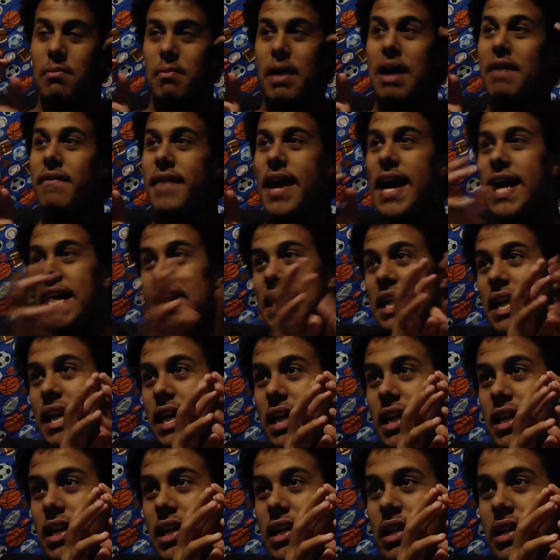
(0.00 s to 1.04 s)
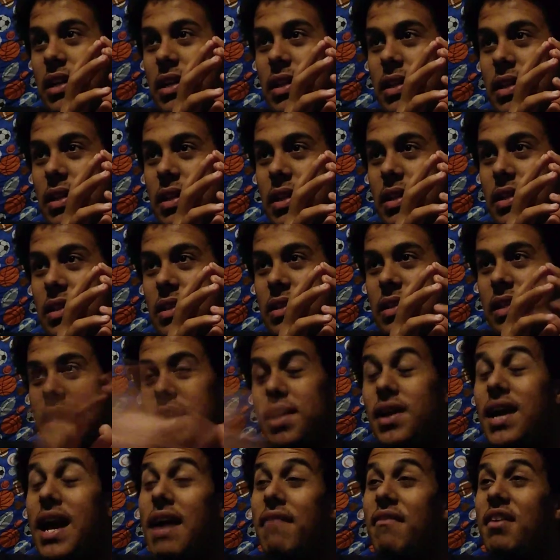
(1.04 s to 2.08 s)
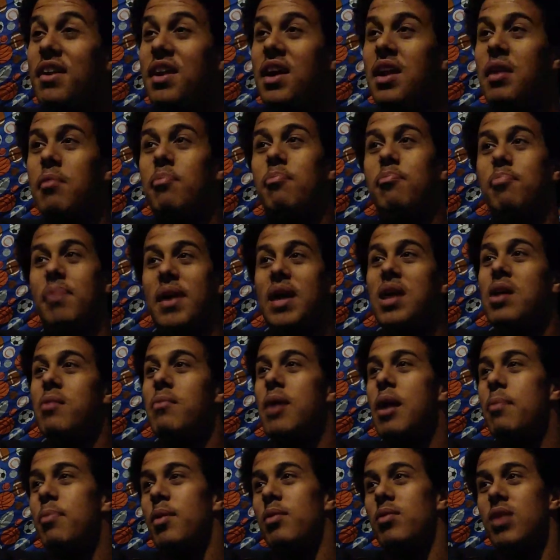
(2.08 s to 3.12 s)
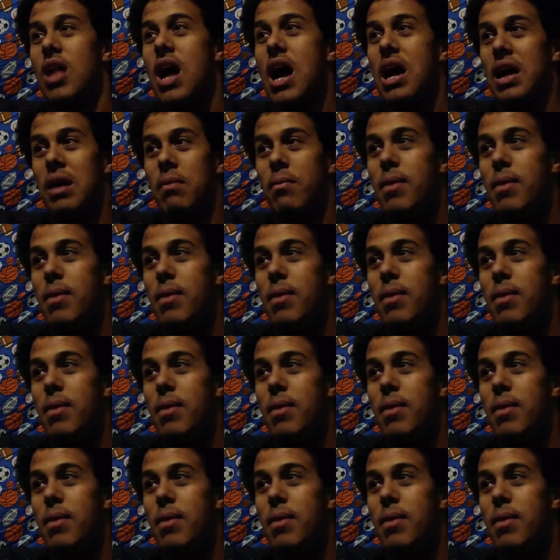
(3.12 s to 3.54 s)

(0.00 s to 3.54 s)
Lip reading: Matter of fact, they're not even gonna beat him up and lock